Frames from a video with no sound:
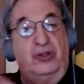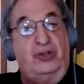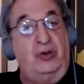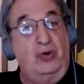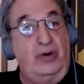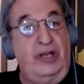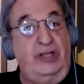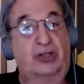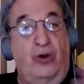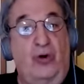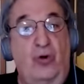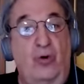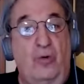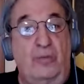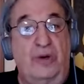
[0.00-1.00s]
duty to
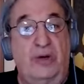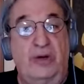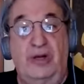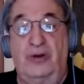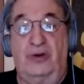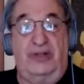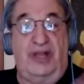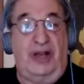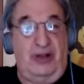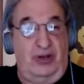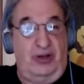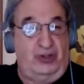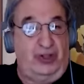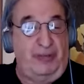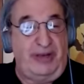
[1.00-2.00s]
whom? Well, it
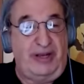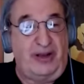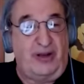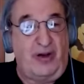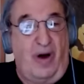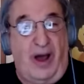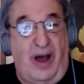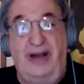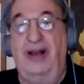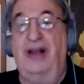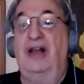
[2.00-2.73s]
used to be to God.